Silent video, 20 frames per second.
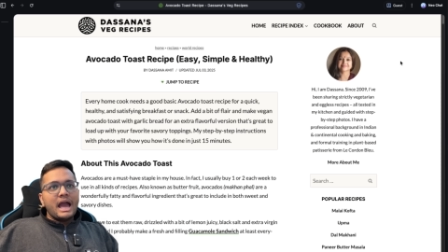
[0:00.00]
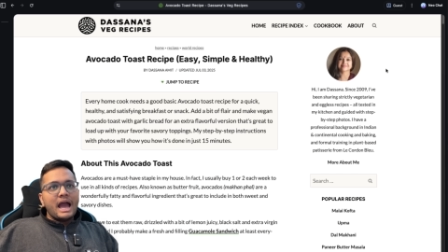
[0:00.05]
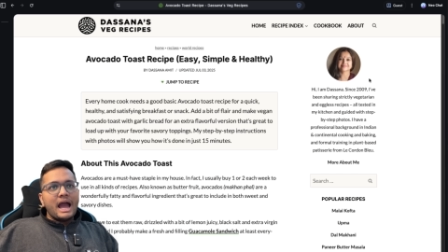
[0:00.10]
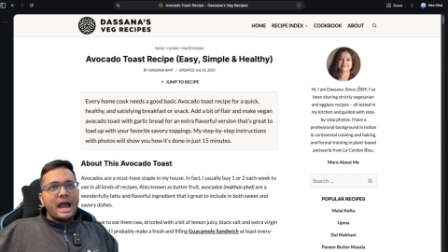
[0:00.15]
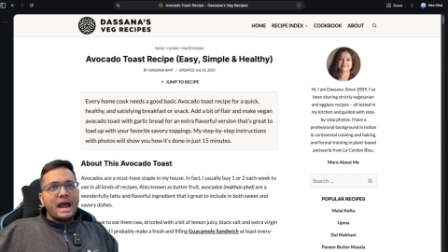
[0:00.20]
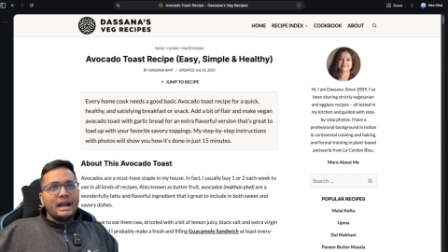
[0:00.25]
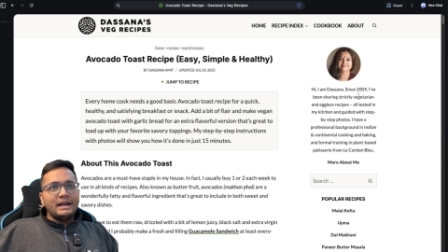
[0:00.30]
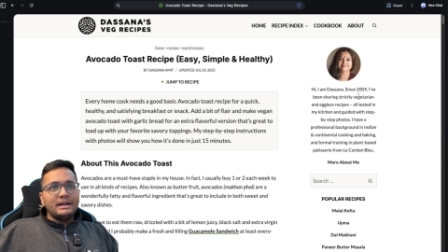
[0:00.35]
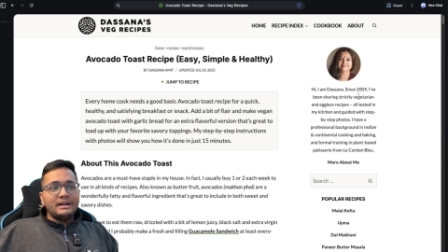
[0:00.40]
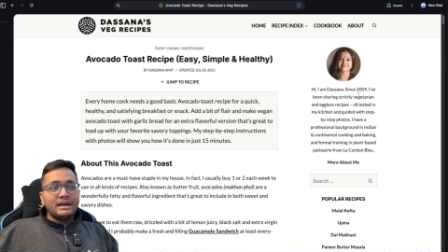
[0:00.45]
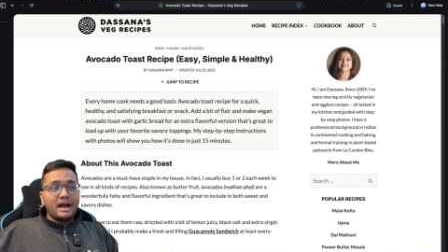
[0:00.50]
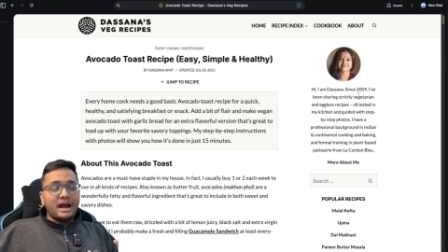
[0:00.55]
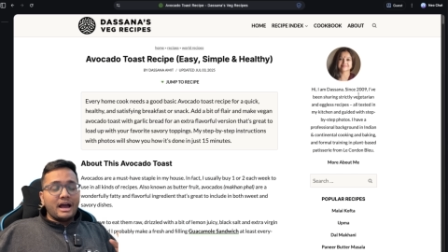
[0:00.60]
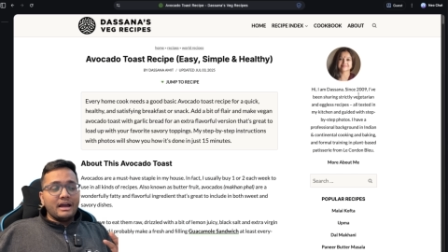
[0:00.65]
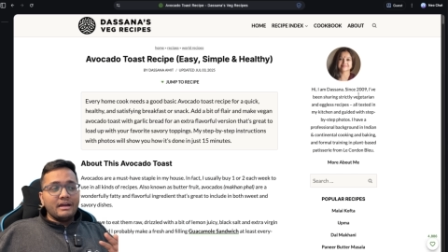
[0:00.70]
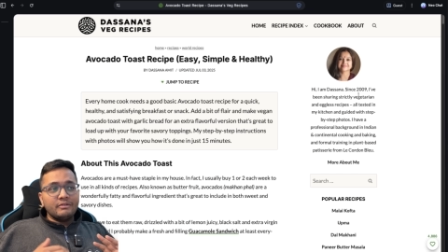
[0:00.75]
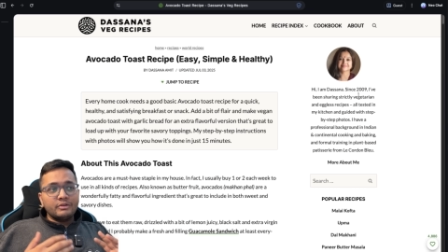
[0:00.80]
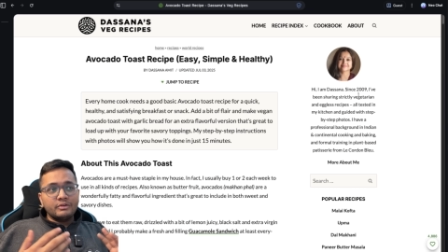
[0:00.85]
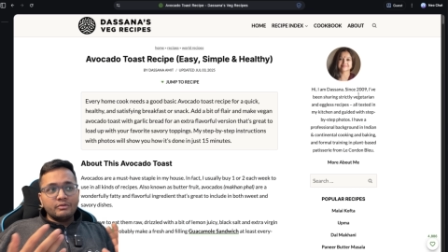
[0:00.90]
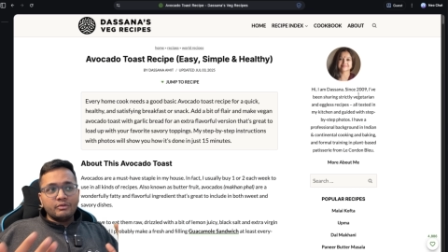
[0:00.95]
and
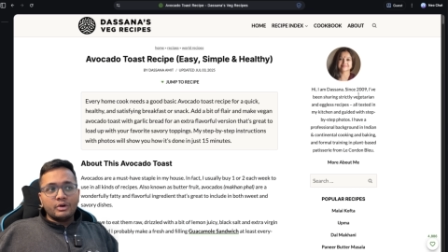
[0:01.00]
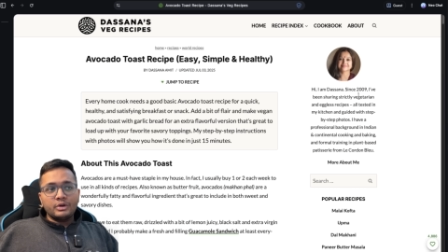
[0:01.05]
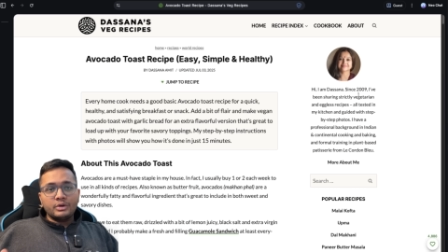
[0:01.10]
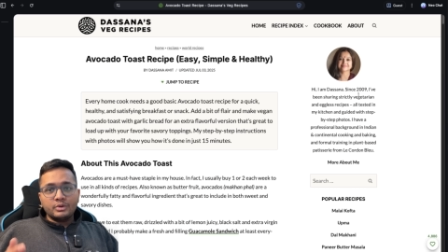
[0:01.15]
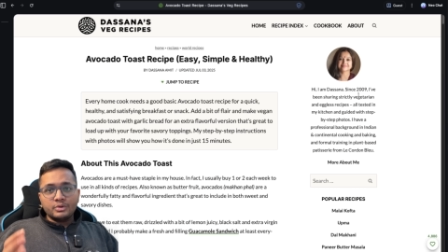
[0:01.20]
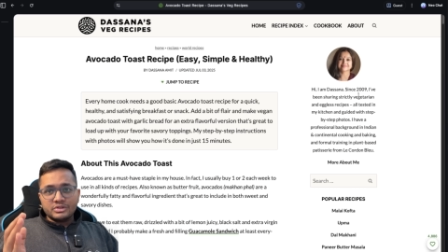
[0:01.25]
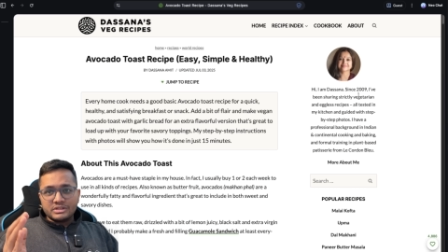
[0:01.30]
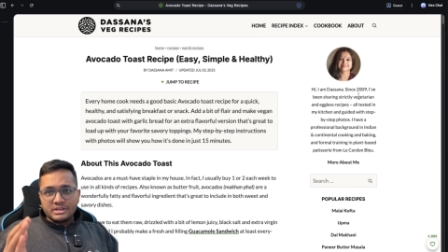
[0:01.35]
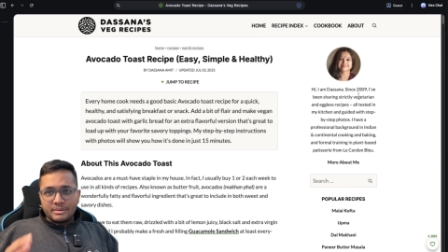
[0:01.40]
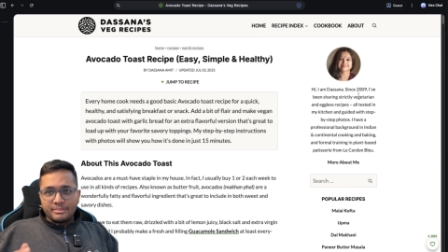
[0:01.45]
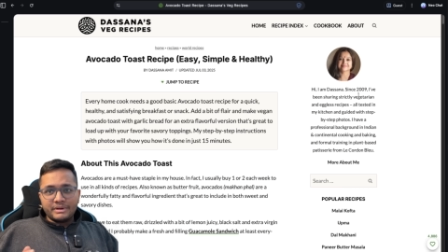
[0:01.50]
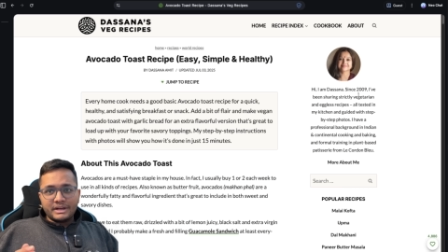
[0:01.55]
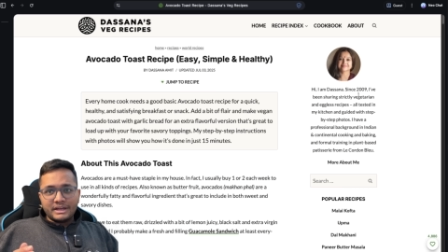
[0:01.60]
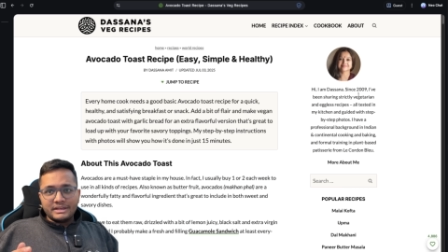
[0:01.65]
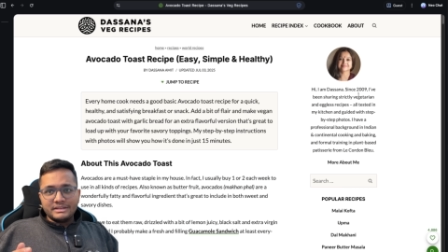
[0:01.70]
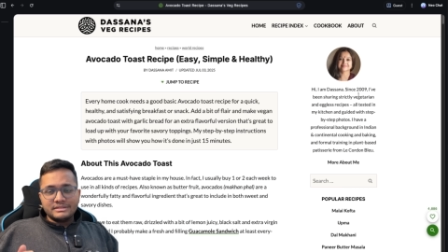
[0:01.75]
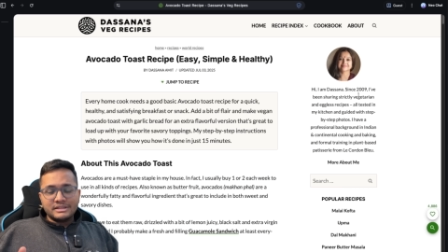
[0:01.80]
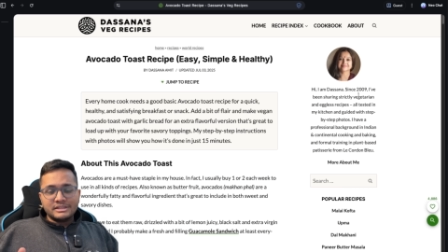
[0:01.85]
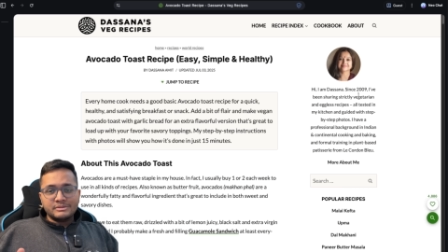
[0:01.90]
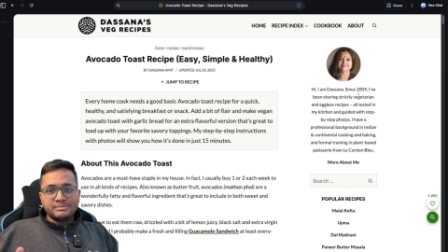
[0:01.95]
I would want to
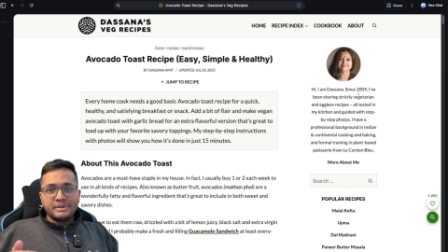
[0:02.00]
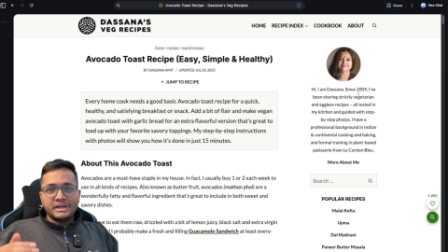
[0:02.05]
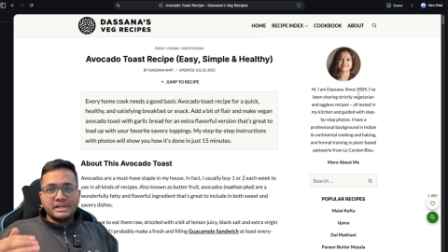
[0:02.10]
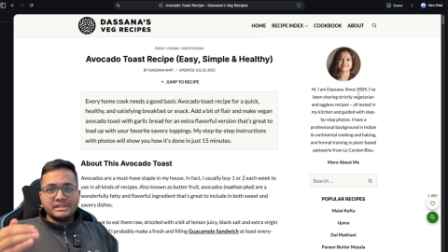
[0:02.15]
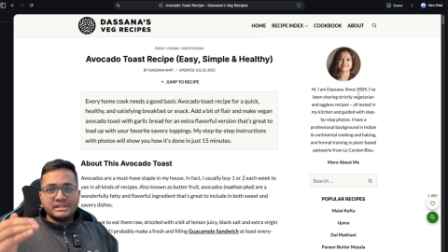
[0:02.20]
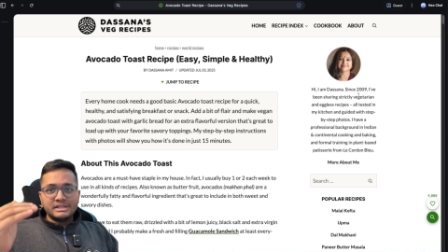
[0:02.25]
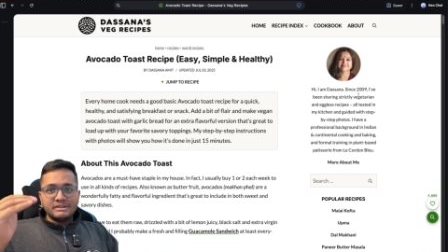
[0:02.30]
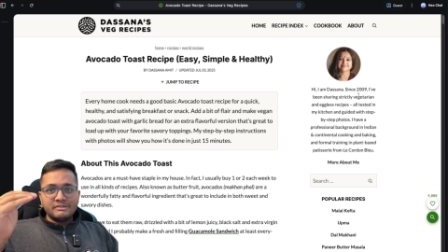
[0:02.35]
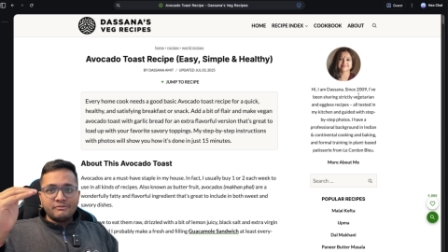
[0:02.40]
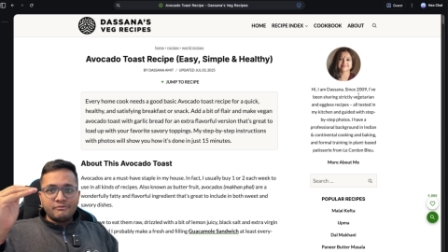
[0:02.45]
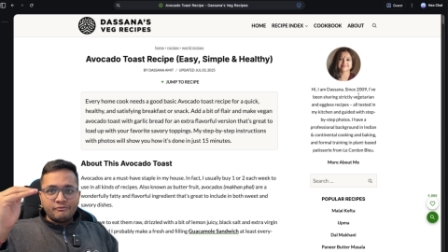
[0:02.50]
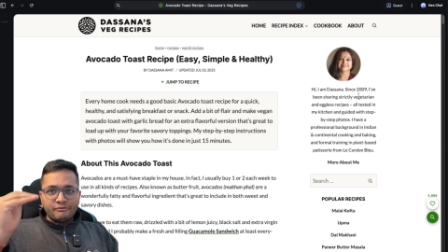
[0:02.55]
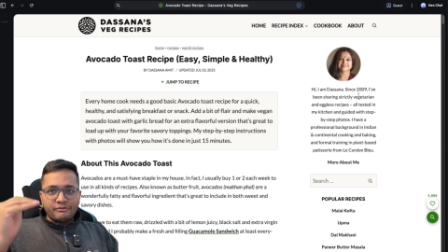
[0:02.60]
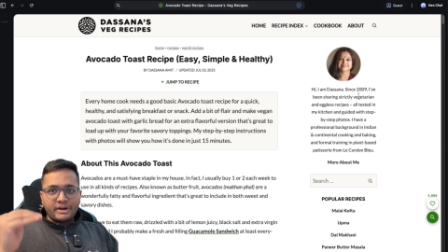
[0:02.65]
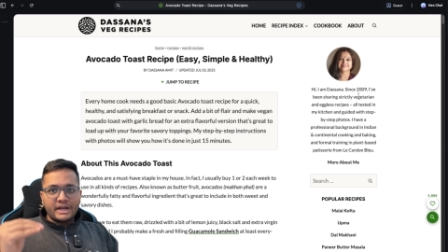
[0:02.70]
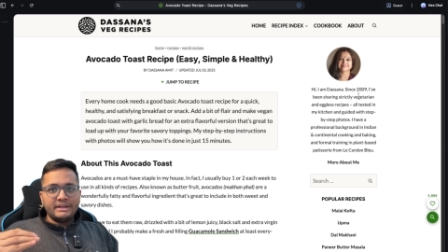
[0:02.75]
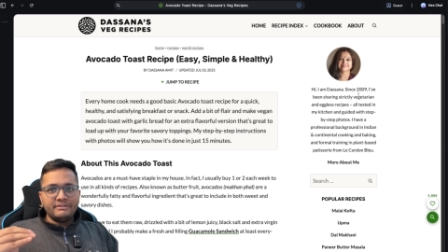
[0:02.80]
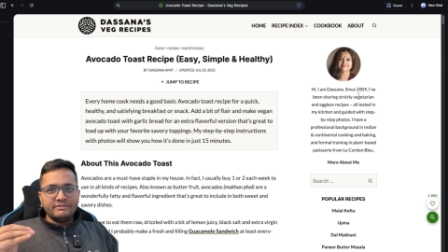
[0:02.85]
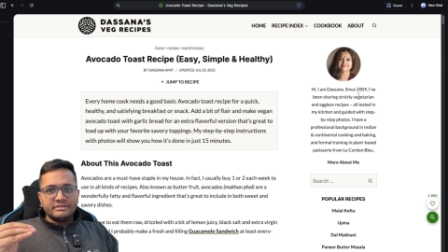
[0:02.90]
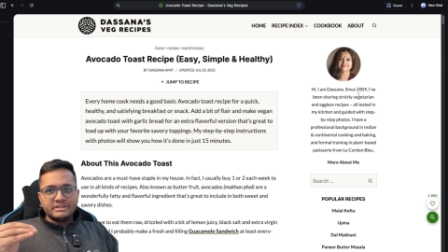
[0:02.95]
summarize this page in
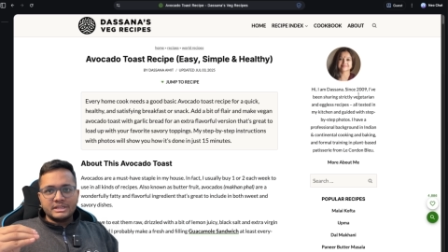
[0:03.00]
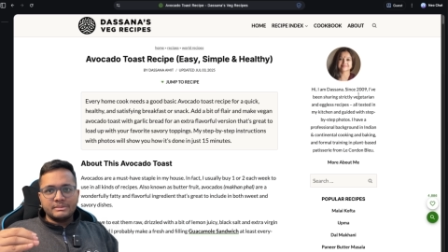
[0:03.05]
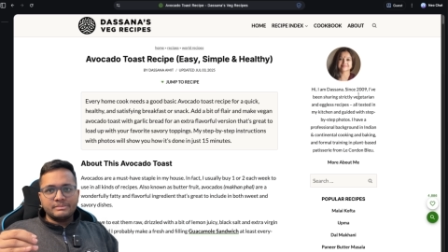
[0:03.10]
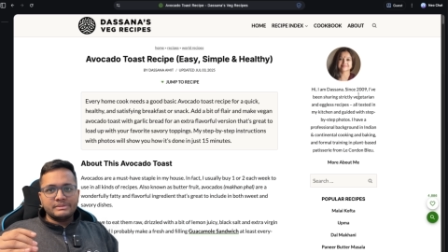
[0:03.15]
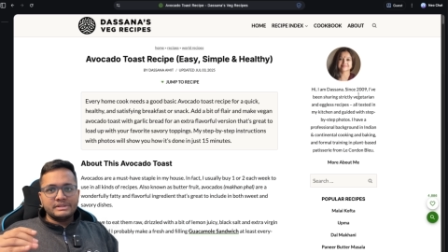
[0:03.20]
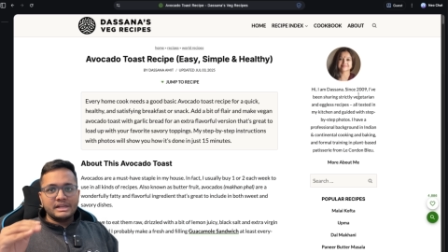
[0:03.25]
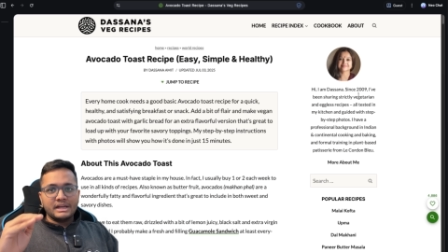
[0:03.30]
five steps.